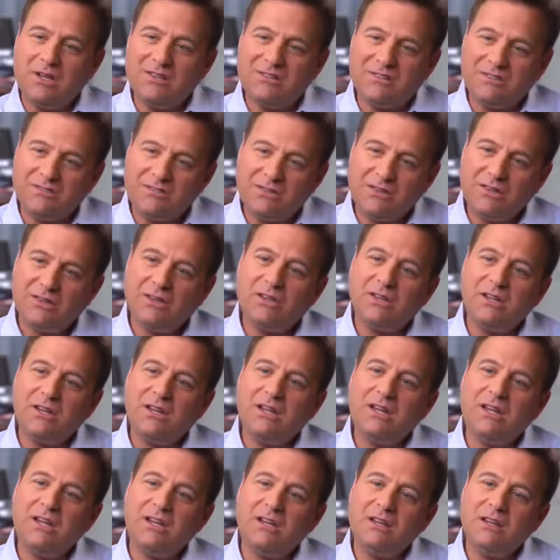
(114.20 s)
instill
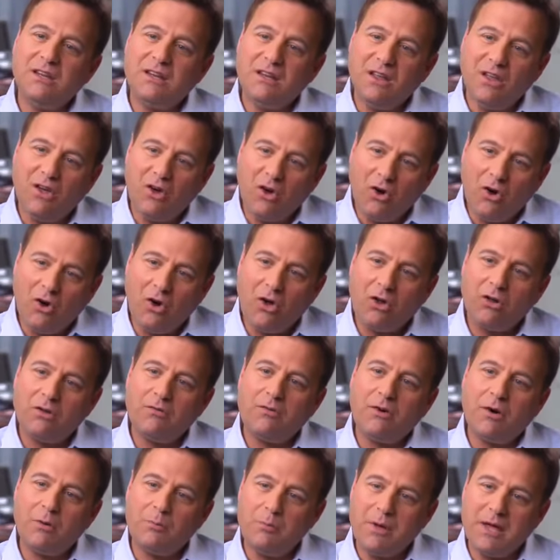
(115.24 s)
in all of
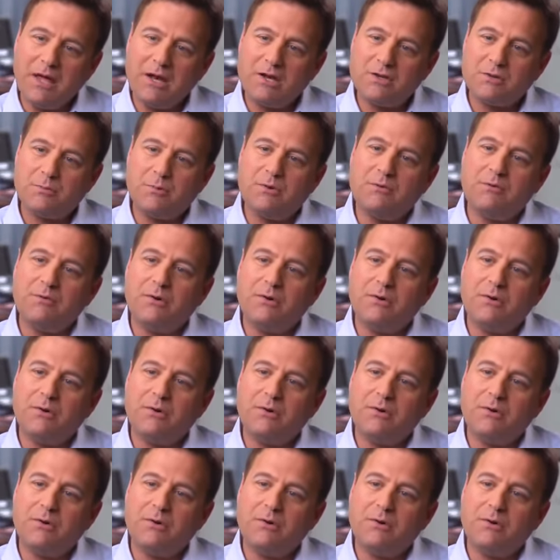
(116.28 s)
our management